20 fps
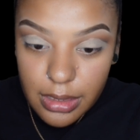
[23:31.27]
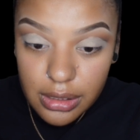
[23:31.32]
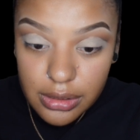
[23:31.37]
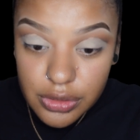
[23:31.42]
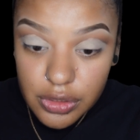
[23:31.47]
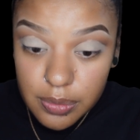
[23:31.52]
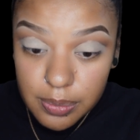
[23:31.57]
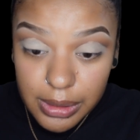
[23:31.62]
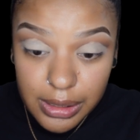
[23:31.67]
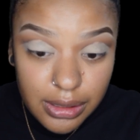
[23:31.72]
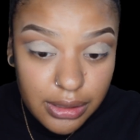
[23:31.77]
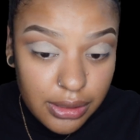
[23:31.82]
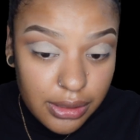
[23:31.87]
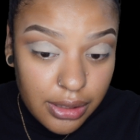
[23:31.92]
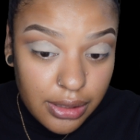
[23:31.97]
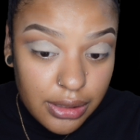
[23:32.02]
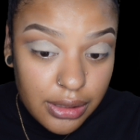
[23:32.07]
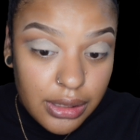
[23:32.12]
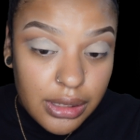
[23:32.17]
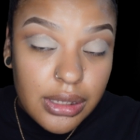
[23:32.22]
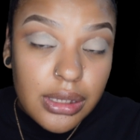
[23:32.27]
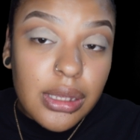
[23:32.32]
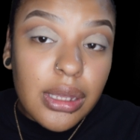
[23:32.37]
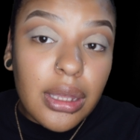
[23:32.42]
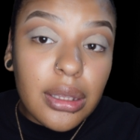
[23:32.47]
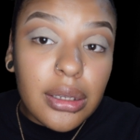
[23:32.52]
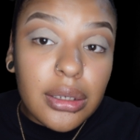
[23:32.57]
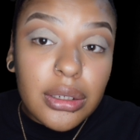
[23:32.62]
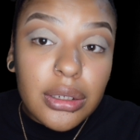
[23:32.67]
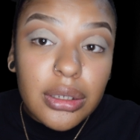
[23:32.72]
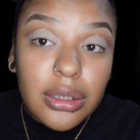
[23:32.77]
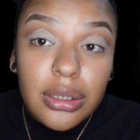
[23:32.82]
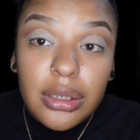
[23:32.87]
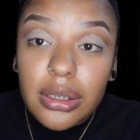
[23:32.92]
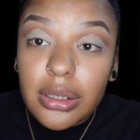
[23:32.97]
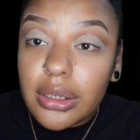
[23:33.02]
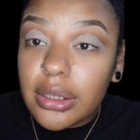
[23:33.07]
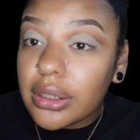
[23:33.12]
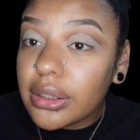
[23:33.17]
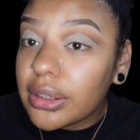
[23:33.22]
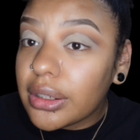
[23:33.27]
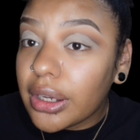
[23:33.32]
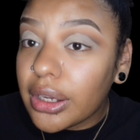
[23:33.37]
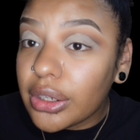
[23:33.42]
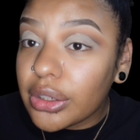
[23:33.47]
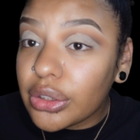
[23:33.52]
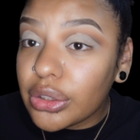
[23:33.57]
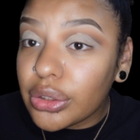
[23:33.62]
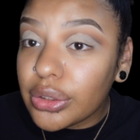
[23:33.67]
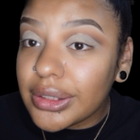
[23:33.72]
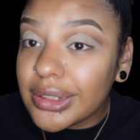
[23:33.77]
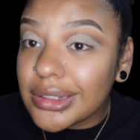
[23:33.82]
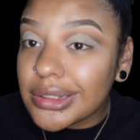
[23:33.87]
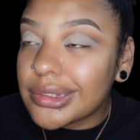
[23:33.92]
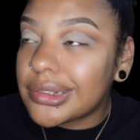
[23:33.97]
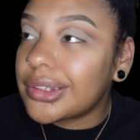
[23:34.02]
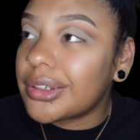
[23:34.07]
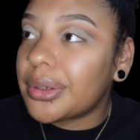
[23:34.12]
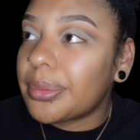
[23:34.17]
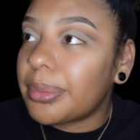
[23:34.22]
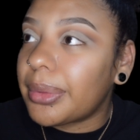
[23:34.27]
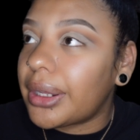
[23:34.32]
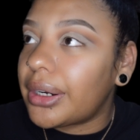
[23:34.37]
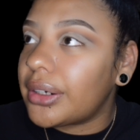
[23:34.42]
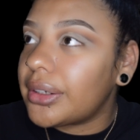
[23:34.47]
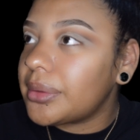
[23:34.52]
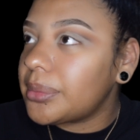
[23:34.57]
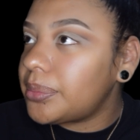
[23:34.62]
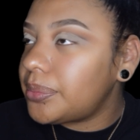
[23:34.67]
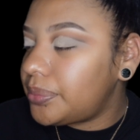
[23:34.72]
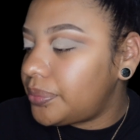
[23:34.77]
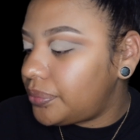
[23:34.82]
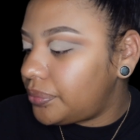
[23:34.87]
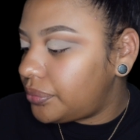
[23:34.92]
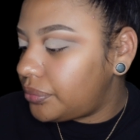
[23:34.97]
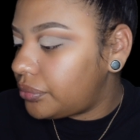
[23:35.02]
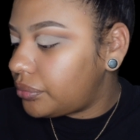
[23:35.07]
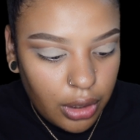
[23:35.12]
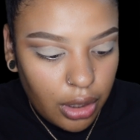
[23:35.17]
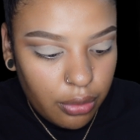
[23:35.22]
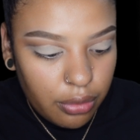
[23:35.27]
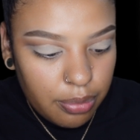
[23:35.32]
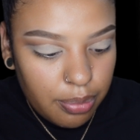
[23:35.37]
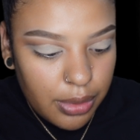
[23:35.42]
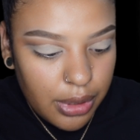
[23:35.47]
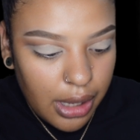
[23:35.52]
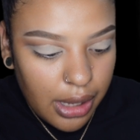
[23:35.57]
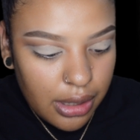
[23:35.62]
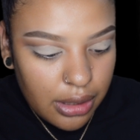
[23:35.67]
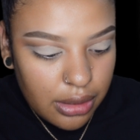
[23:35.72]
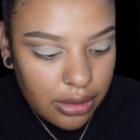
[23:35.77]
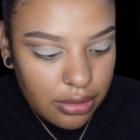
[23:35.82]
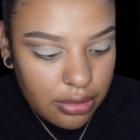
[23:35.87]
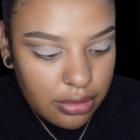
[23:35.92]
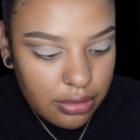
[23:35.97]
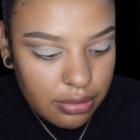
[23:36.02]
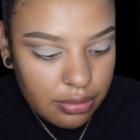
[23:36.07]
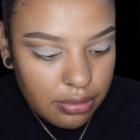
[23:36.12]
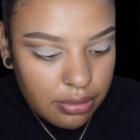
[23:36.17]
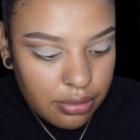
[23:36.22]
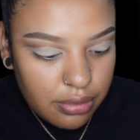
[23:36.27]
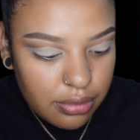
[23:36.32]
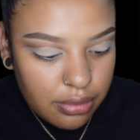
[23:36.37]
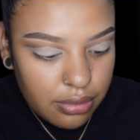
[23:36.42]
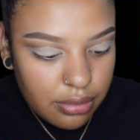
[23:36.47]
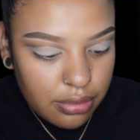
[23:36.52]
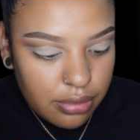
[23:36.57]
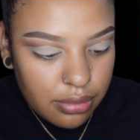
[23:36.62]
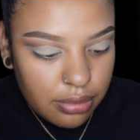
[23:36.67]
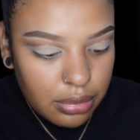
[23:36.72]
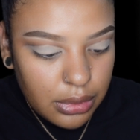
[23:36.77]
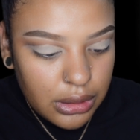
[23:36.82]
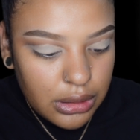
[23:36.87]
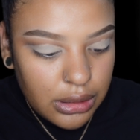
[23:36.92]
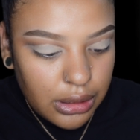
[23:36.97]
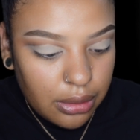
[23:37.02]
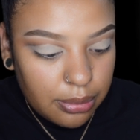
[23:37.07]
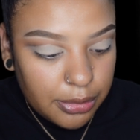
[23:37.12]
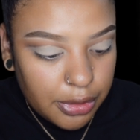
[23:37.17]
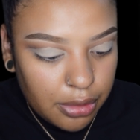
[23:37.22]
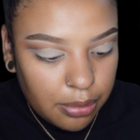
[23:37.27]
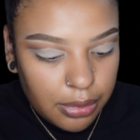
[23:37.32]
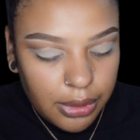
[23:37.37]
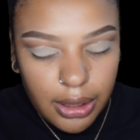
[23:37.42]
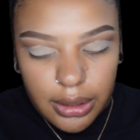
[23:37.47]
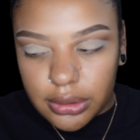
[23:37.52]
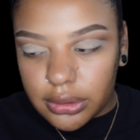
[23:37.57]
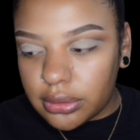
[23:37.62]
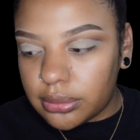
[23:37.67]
to make the cut crease look better. Not with black, but damn near black.